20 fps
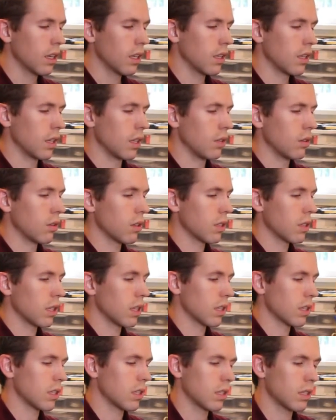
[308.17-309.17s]
then you can
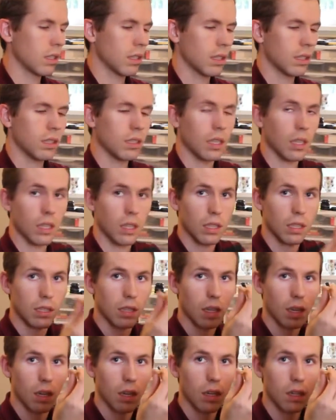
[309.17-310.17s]
just stick this
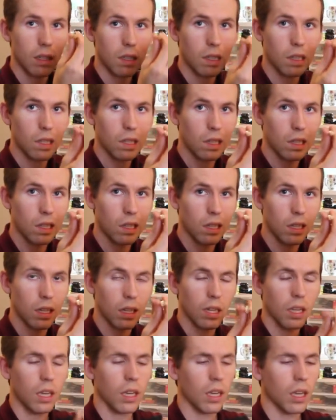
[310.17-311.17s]
thing on
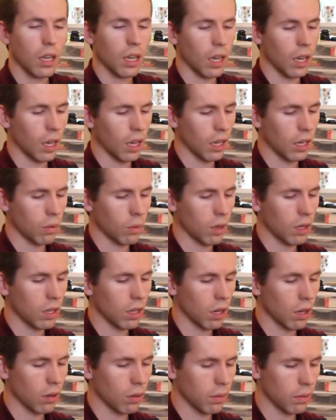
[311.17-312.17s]
and away you
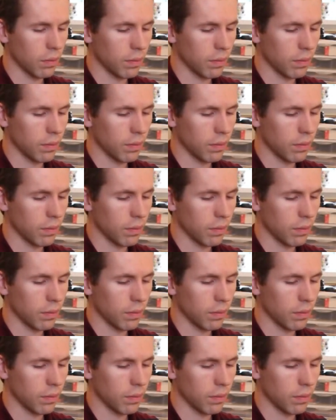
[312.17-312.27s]
go.